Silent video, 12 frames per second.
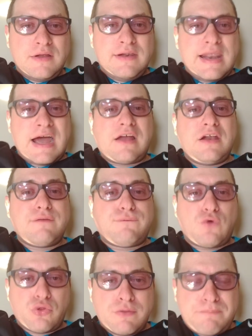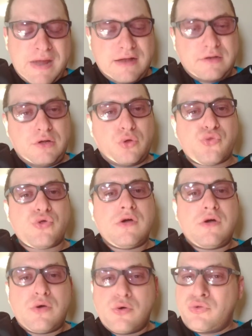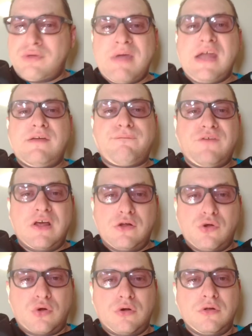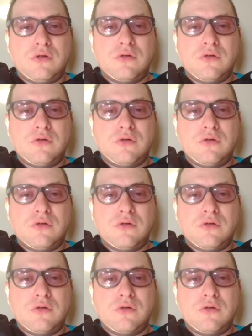Luckily for the Panthers, they made a field goal.